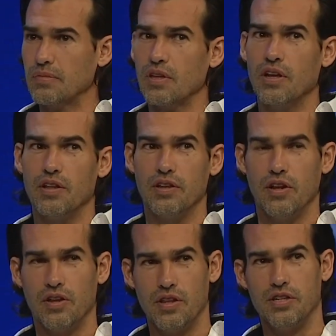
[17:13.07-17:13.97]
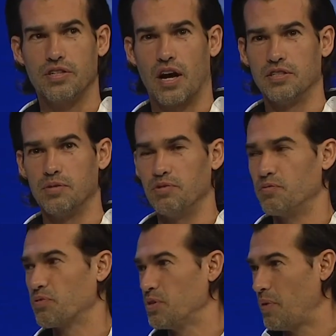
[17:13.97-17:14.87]
And these concepts
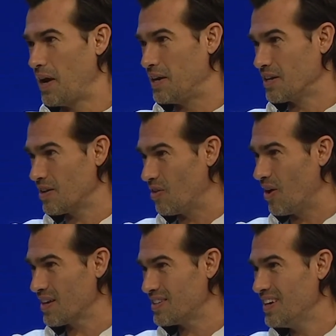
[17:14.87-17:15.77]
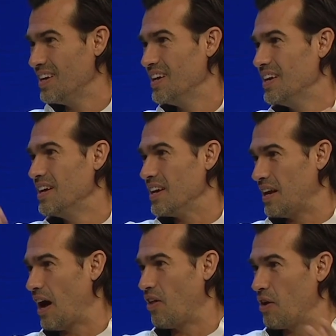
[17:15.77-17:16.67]
of prepaid and collect, and
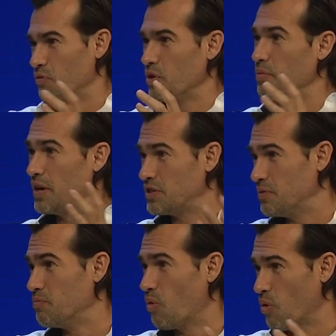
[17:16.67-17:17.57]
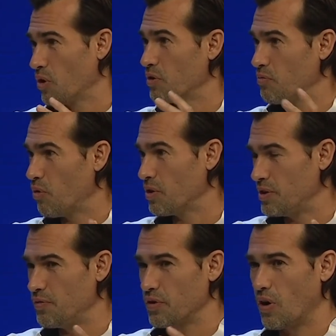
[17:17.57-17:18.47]
how that really makes it more
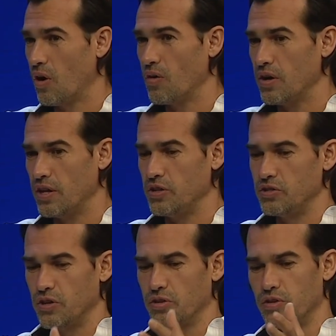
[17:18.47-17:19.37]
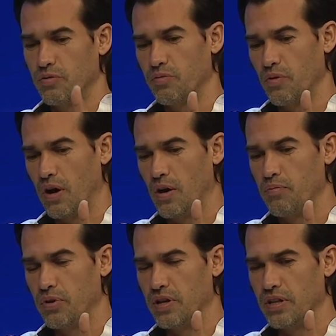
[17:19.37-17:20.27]
difficult. And then you start to
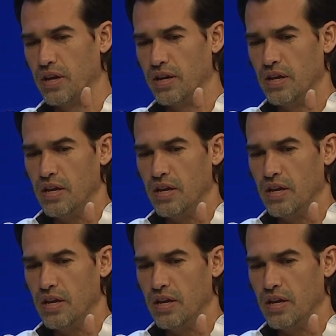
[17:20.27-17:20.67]
put in that,